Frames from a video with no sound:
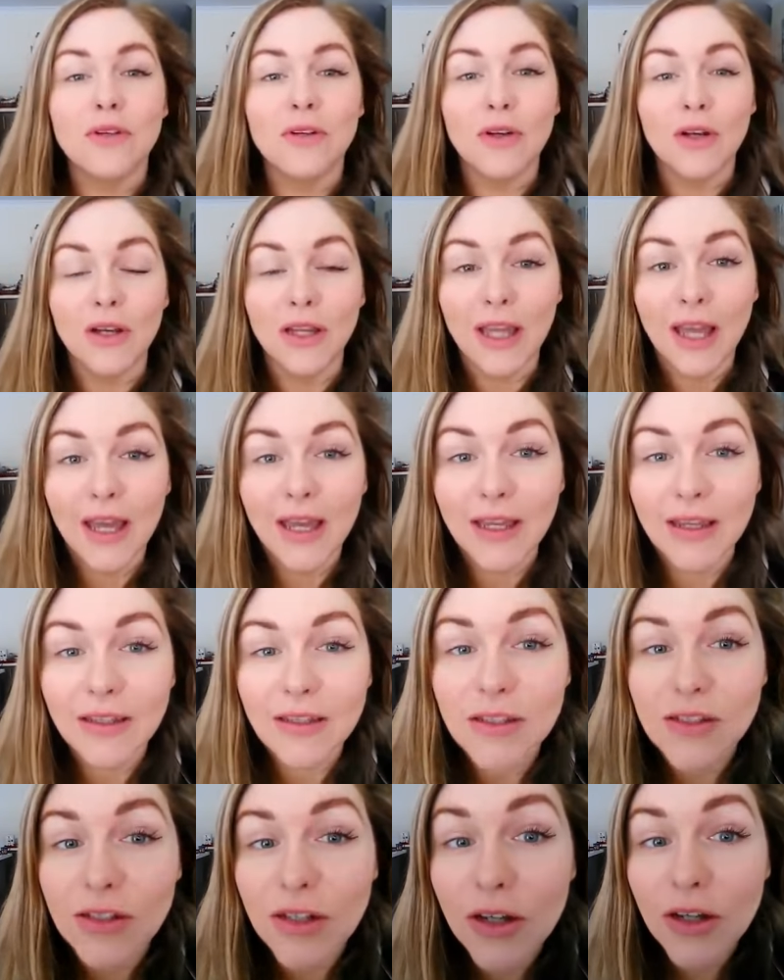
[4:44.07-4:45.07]
Okay,
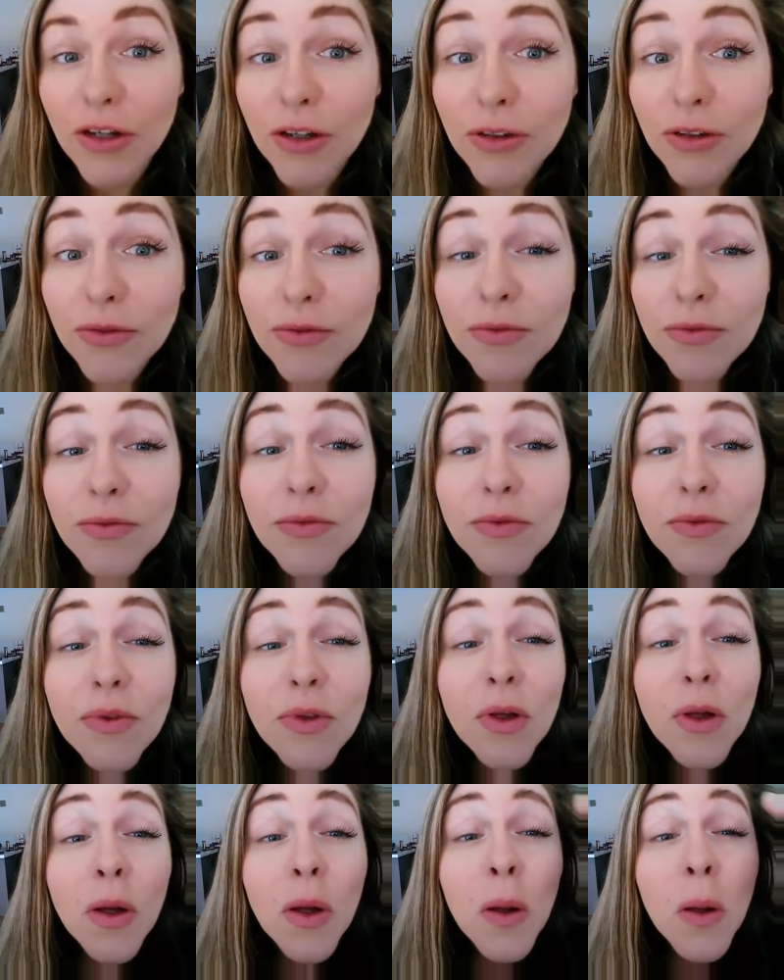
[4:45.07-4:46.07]
so
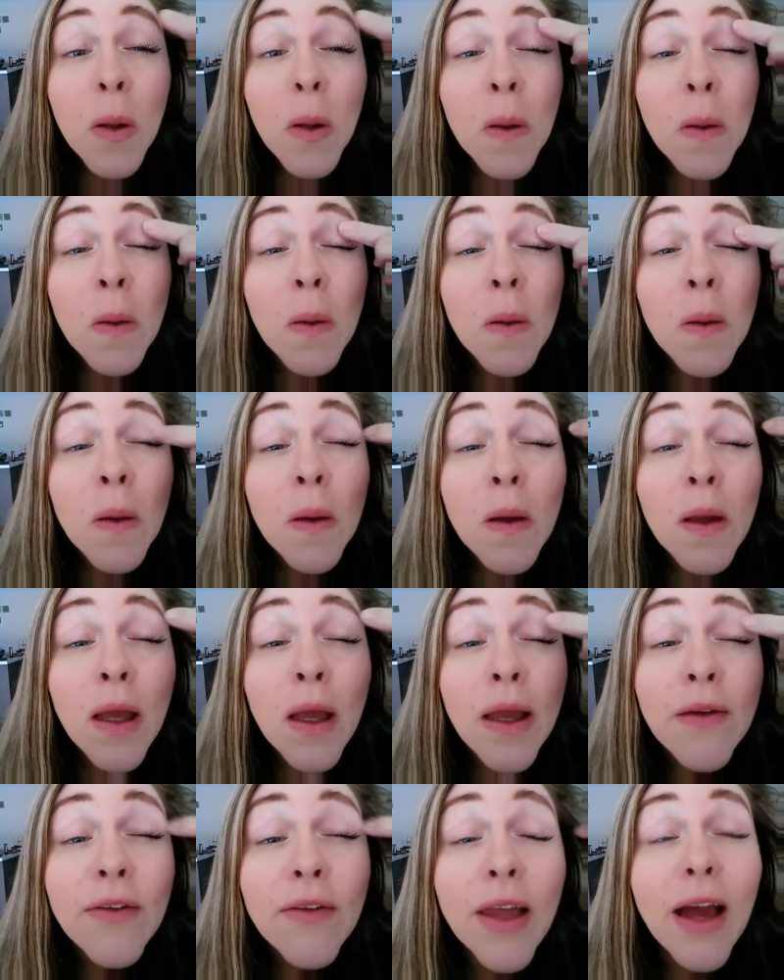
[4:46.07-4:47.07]

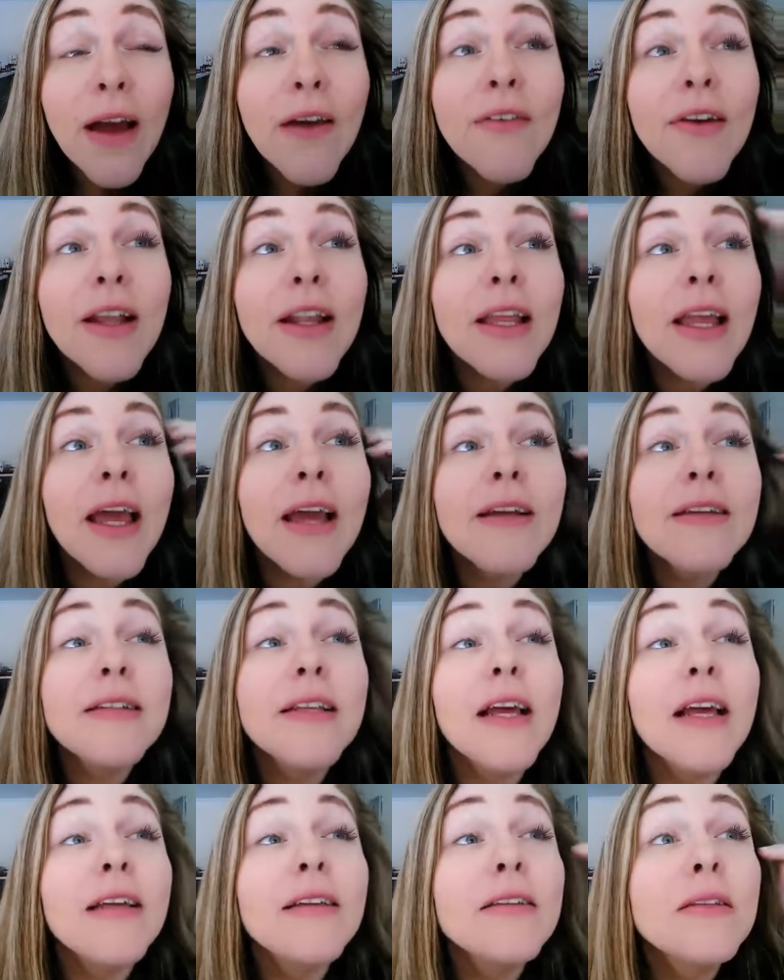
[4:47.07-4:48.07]
if you have any
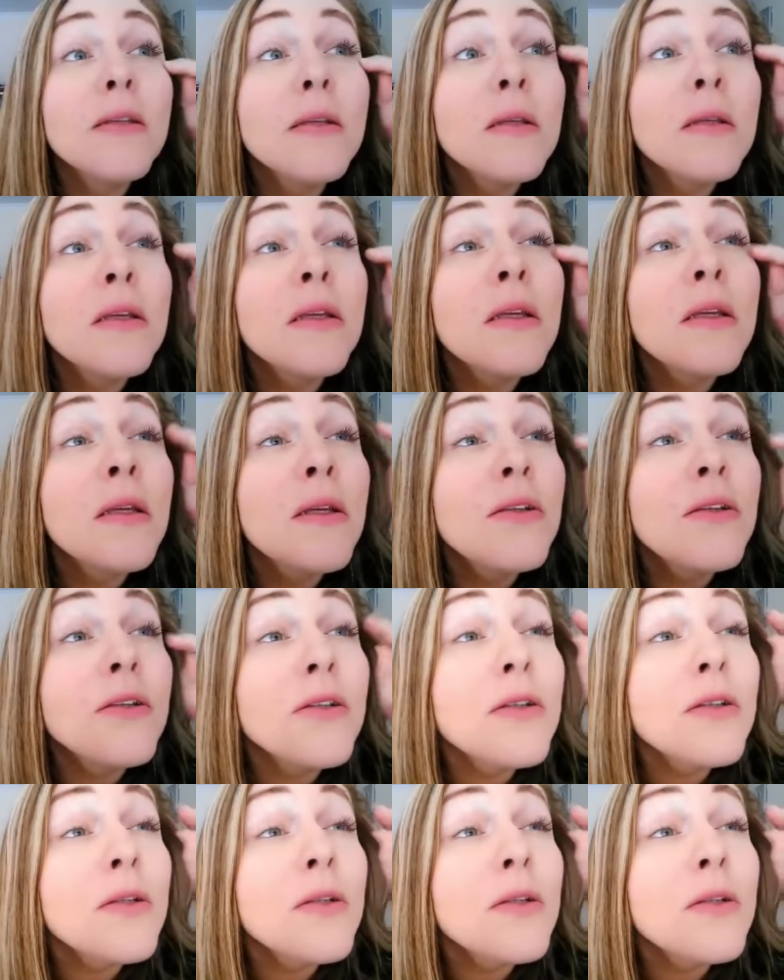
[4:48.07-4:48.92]
excess, you just